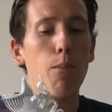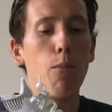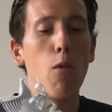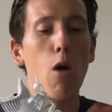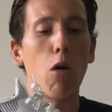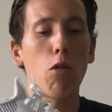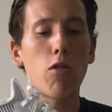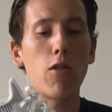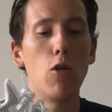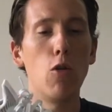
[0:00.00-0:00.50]

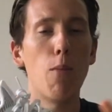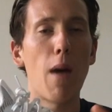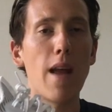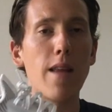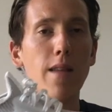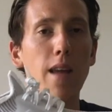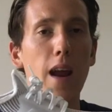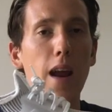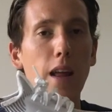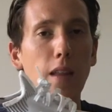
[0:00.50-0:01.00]
while still
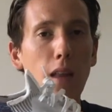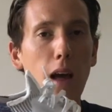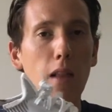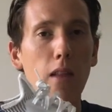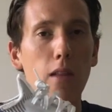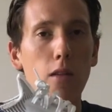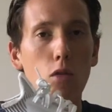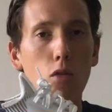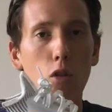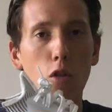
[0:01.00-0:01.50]
maintaining
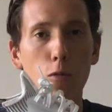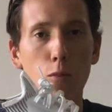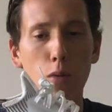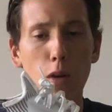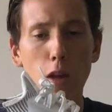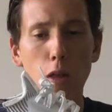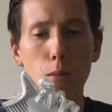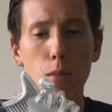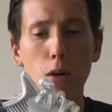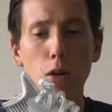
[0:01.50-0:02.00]
that sort of
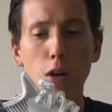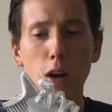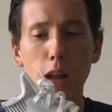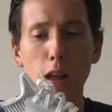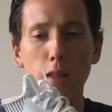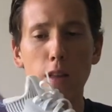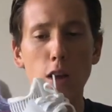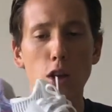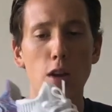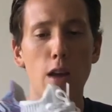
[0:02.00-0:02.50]
breathability
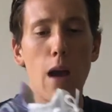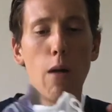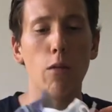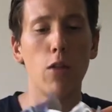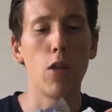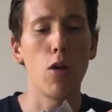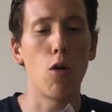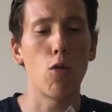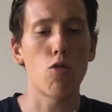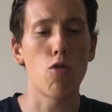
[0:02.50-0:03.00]
that you get with
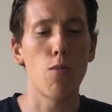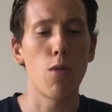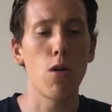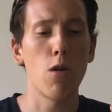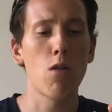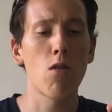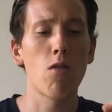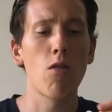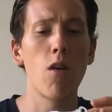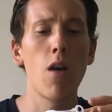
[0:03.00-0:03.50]
the Ultra
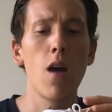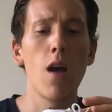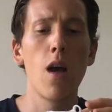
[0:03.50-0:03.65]
Boost.